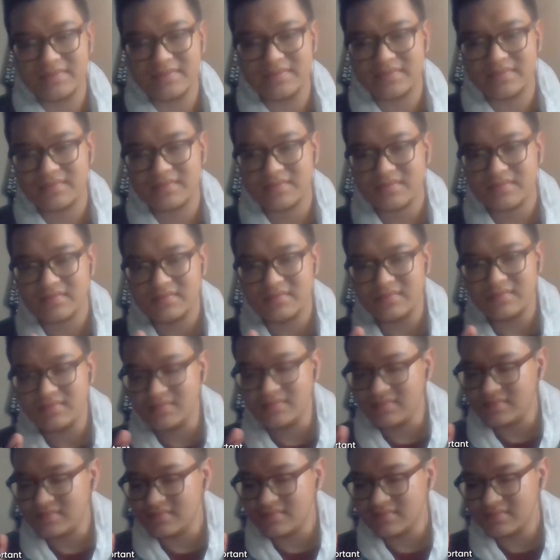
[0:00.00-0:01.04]

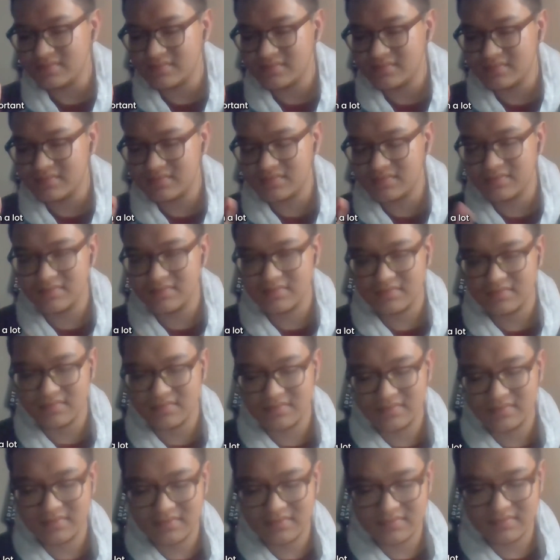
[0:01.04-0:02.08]

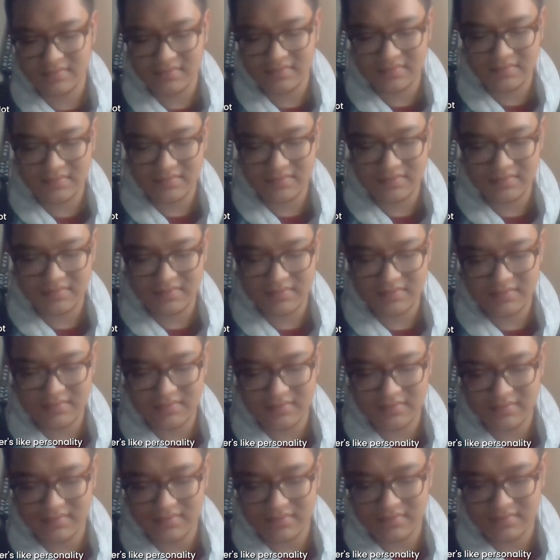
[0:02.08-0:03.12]

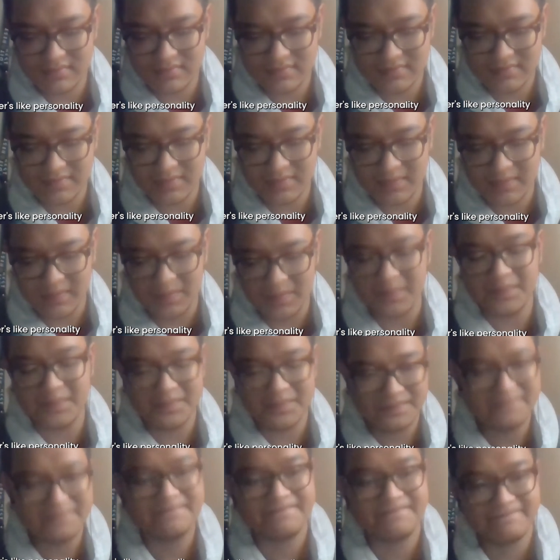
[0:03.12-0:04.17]

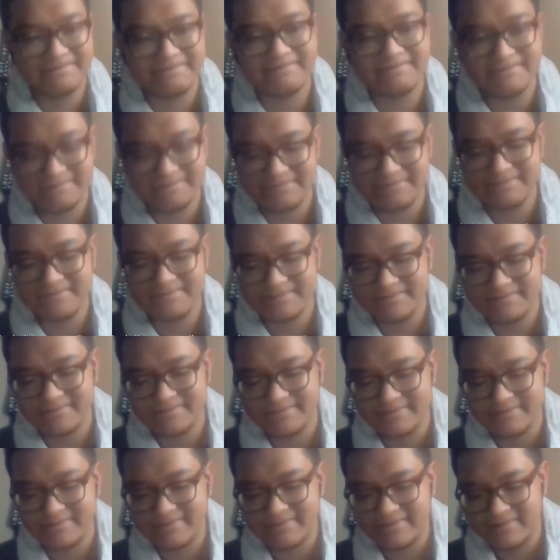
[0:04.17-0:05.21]

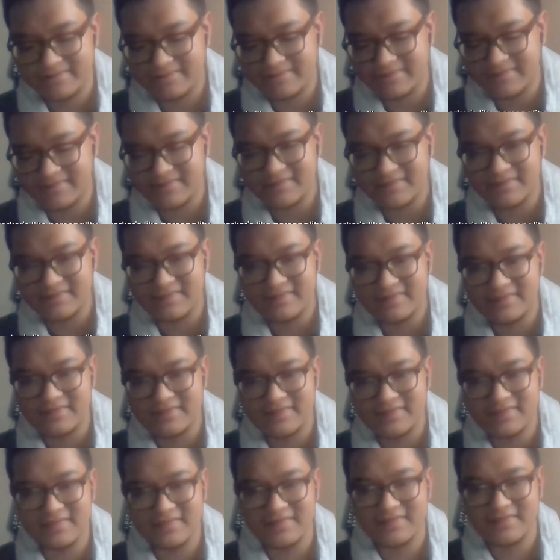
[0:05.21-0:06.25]

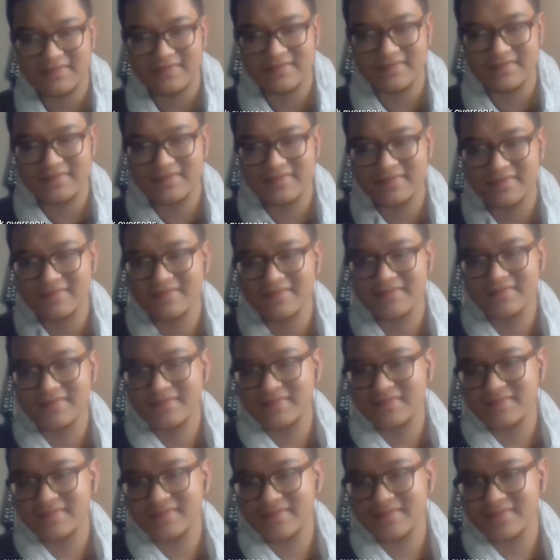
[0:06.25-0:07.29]

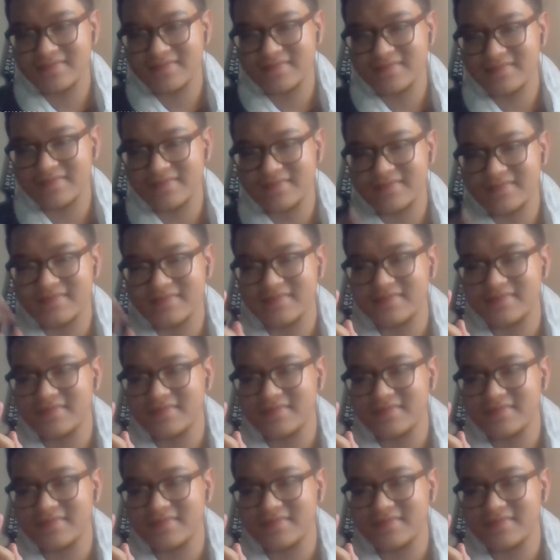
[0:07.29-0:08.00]
(silent)